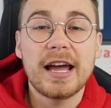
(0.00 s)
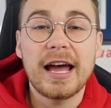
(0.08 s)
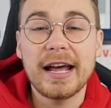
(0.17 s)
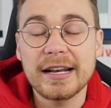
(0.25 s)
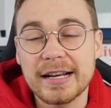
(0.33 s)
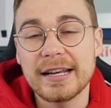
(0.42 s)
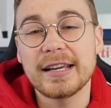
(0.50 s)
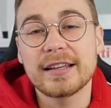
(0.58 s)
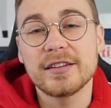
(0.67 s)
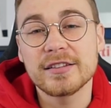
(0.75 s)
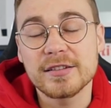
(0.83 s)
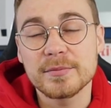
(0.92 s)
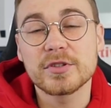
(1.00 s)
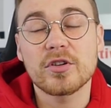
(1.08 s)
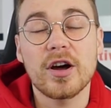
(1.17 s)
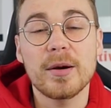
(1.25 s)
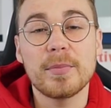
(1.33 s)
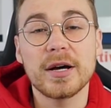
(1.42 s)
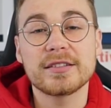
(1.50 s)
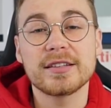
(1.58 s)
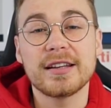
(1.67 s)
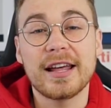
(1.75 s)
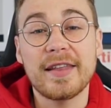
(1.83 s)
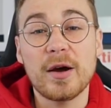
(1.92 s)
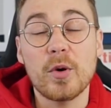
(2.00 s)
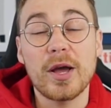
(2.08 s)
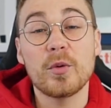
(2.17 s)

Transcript: and click the subscribe button. And that way,